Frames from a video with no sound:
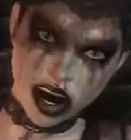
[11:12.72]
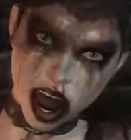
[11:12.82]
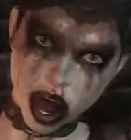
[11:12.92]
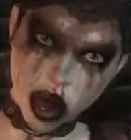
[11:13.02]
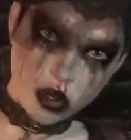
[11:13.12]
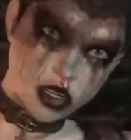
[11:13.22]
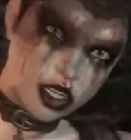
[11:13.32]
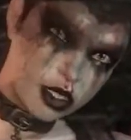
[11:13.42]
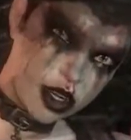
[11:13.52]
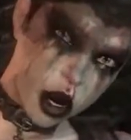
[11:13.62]
Now
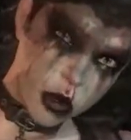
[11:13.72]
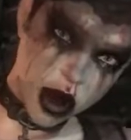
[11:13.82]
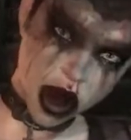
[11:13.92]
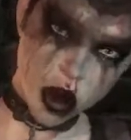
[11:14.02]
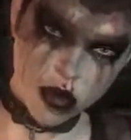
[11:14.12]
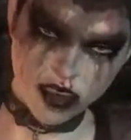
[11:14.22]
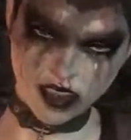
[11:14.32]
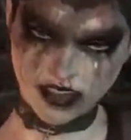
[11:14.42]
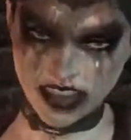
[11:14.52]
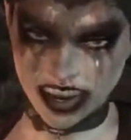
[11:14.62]
you know how it
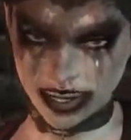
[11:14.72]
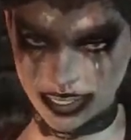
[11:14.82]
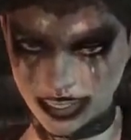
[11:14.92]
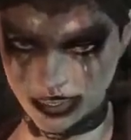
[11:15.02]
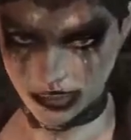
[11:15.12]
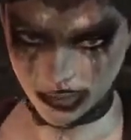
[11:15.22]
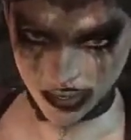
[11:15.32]
feels!